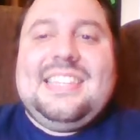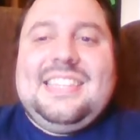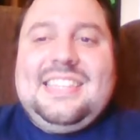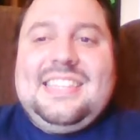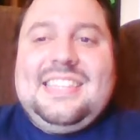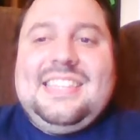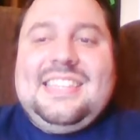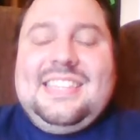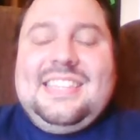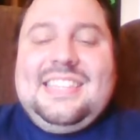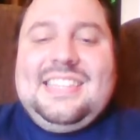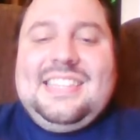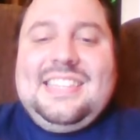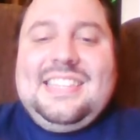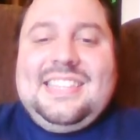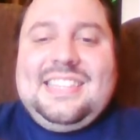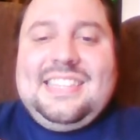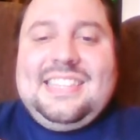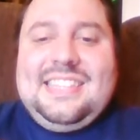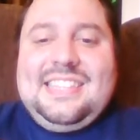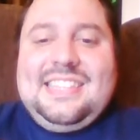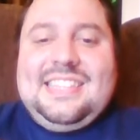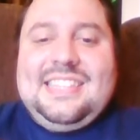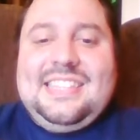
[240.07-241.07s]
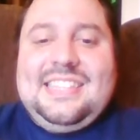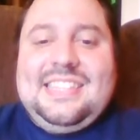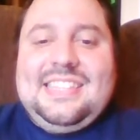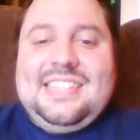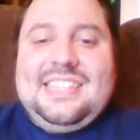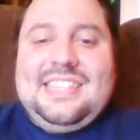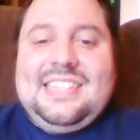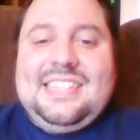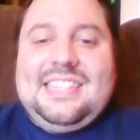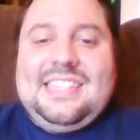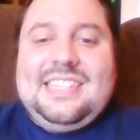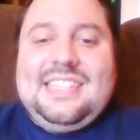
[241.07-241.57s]

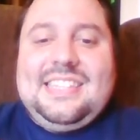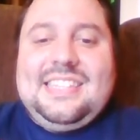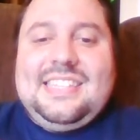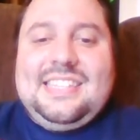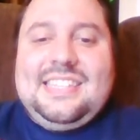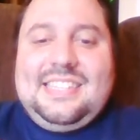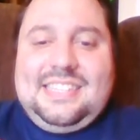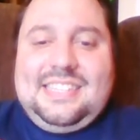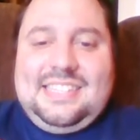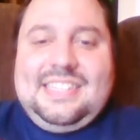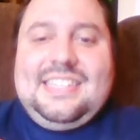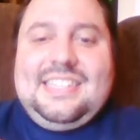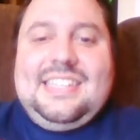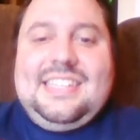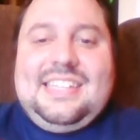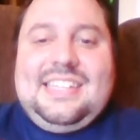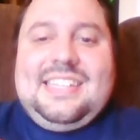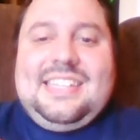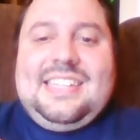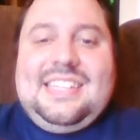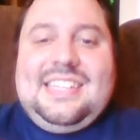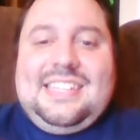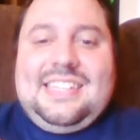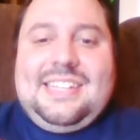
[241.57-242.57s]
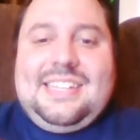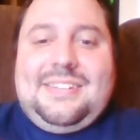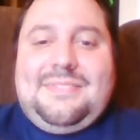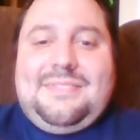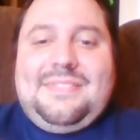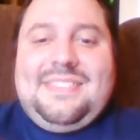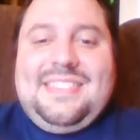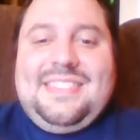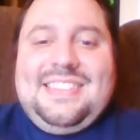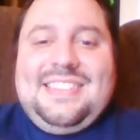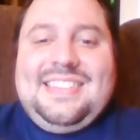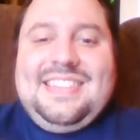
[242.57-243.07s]

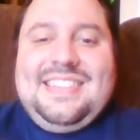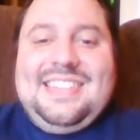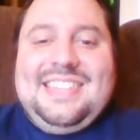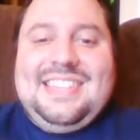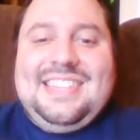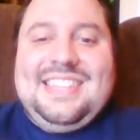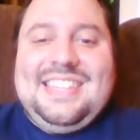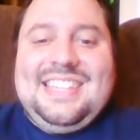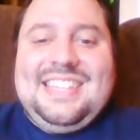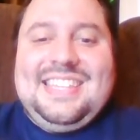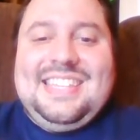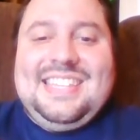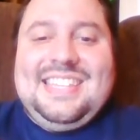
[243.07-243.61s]
(silent)